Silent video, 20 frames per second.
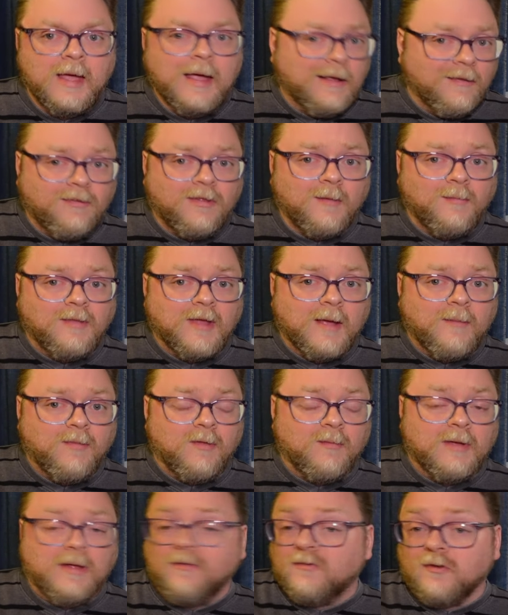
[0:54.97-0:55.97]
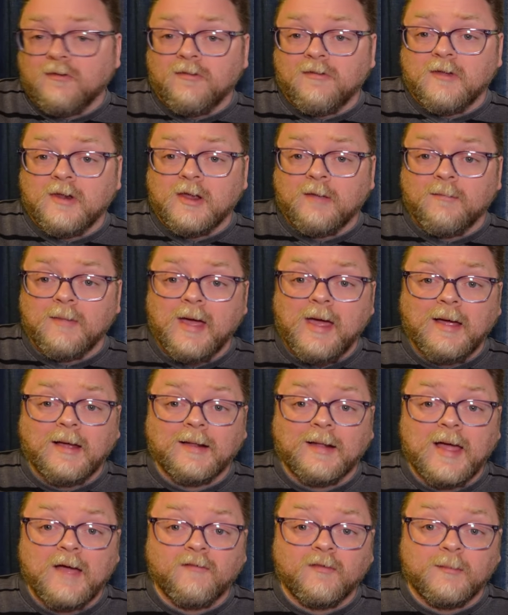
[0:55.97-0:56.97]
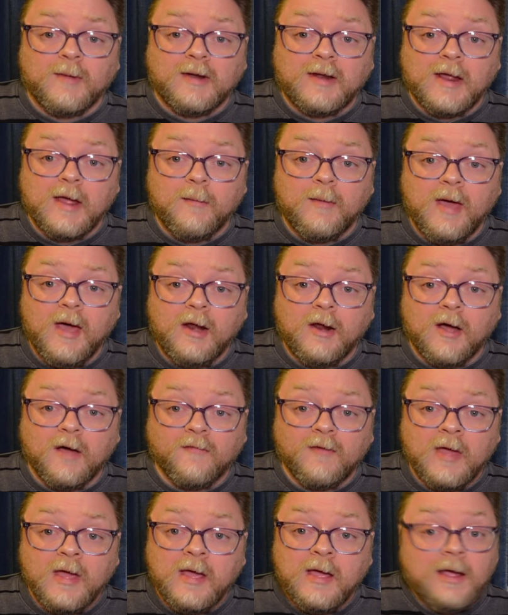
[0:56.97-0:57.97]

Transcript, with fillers: and sometimes it means just sitting back and laughing my damn head off.